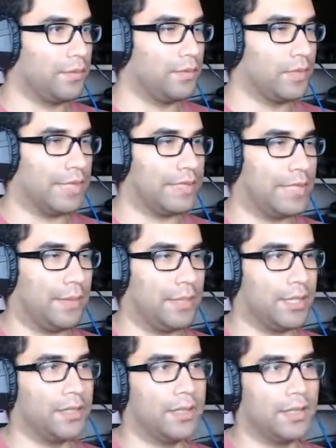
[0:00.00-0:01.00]
God damn it.
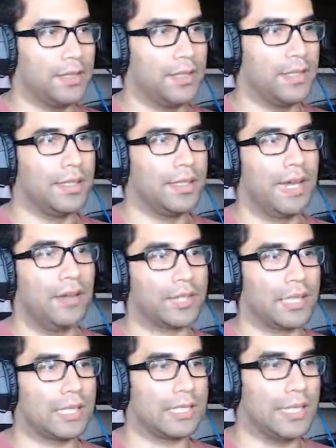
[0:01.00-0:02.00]
I was
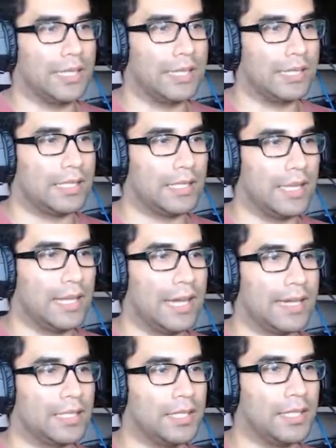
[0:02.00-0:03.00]
gonna say, this is
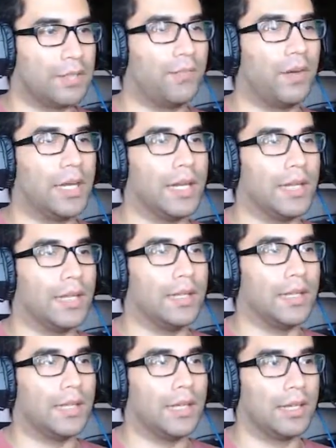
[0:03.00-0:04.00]
actually funny
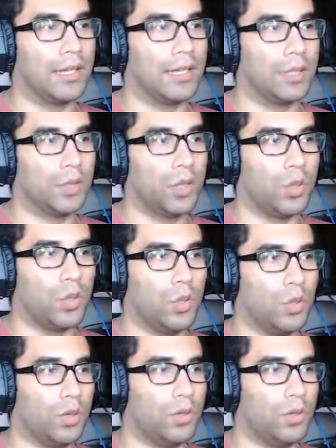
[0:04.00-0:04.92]
and a little cool.